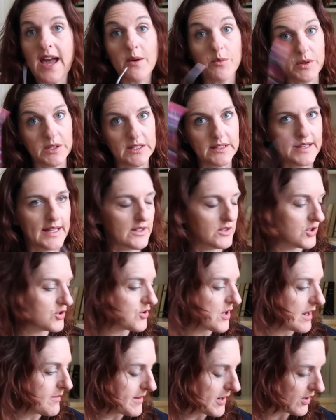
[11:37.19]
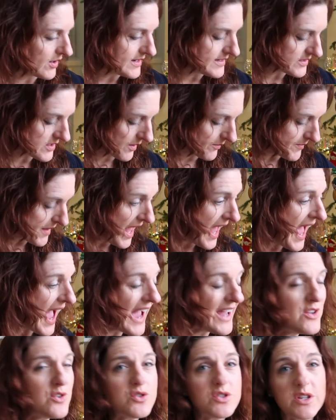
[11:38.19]
I really like the Triberry. So
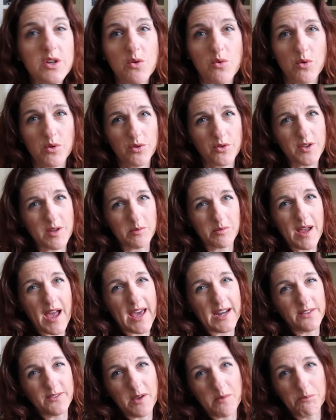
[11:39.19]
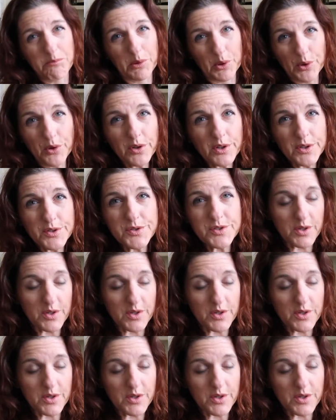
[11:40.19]
I usually order them kind of in bulk,